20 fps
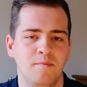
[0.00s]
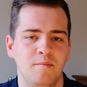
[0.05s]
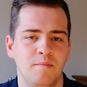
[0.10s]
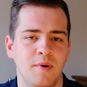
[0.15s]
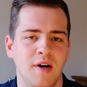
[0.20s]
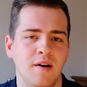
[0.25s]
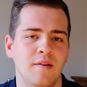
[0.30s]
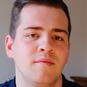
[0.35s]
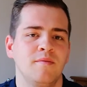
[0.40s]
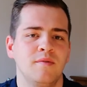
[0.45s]

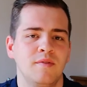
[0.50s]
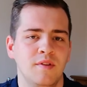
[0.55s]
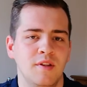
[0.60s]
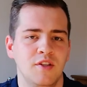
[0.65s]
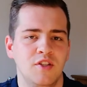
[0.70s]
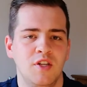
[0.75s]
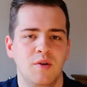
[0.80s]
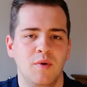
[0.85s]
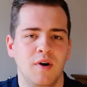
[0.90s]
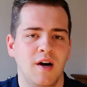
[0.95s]
but
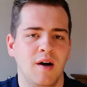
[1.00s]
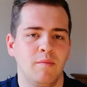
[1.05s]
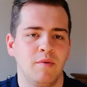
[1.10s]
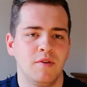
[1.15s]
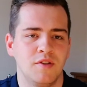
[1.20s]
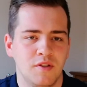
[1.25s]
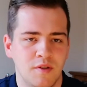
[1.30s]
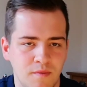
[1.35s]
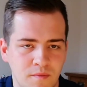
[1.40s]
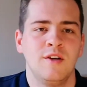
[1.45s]
let's see what
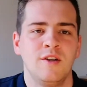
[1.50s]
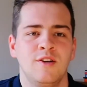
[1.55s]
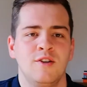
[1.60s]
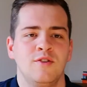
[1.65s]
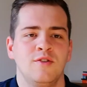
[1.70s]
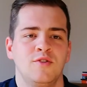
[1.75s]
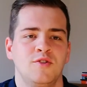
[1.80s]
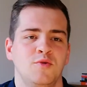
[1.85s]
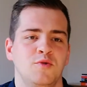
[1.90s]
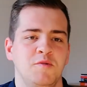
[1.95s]
happens.
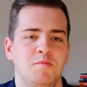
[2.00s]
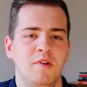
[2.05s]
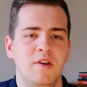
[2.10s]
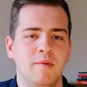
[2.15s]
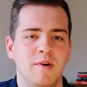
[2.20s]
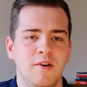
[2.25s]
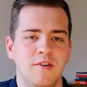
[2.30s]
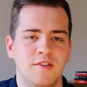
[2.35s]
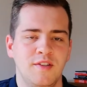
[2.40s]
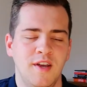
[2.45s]
So it's been
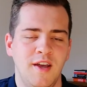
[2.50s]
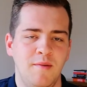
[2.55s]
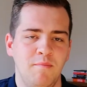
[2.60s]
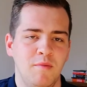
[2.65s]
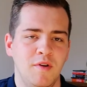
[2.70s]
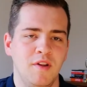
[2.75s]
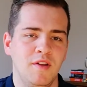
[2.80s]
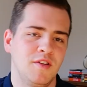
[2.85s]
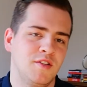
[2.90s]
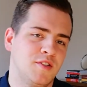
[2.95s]
about 10
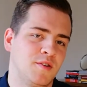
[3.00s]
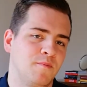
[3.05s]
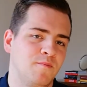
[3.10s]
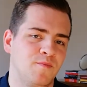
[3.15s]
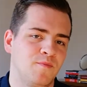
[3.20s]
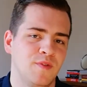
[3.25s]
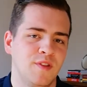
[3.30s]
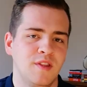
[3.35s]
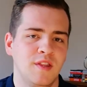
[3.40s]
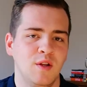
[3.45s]
minutes.
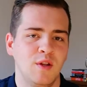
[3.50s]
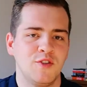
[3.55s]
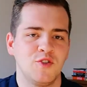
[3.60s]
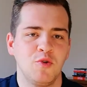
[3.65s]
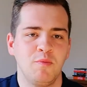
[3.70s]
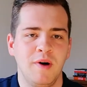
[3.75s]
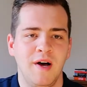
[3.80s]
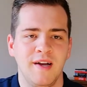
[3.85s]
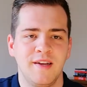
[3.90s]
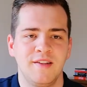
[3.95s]
Now let's
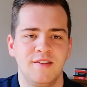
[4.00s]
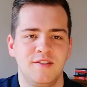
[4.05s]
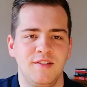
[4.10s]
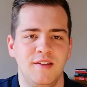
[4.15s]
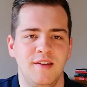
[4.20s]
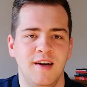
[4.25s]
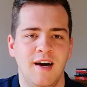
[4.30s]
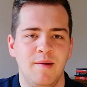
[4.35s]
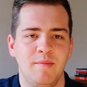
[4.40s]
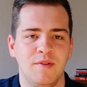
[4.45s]
go back into
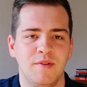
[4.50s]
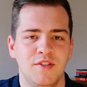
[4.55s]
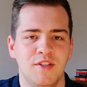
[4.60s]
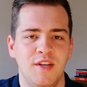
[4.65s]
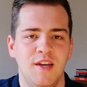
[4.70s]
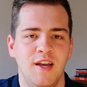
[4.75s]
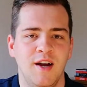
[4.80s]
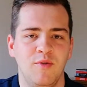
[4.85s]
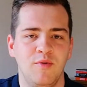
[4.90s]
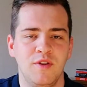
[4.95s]
the app and
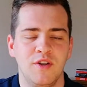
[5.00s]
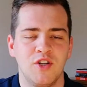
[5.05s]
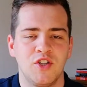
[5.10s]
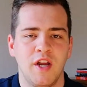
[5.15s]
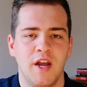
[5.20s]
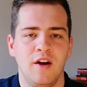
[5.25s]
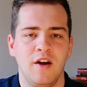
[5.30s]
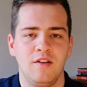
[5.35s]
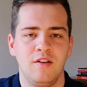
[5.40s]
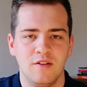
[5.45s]
see how the
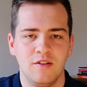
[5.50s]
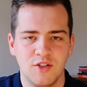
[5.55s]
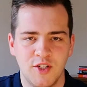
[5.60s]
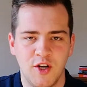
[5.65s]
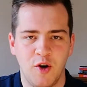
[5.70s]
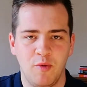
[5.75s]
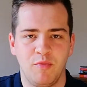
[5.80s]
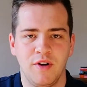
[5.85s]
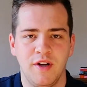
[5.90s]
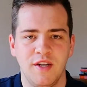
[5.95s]
Shell
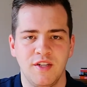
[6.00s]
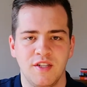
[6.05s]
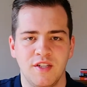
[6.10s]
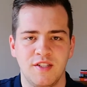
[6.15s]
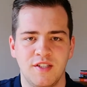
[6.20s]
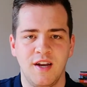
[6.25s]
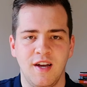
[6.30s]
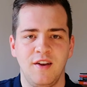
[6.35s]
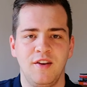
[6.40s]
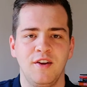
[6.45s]
share price is
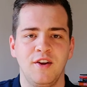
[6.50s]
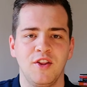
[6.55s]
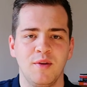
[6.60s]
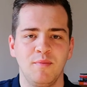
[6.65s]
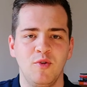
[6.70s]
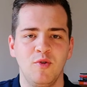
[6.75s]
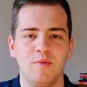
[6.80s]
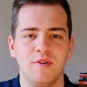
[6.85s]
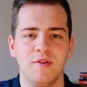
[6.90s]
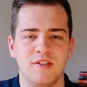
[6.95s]
standing at the
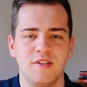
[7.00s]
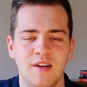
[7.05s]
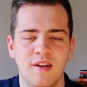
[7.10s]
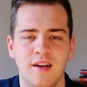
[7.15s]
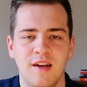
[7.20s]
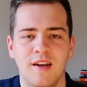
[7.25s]
moment.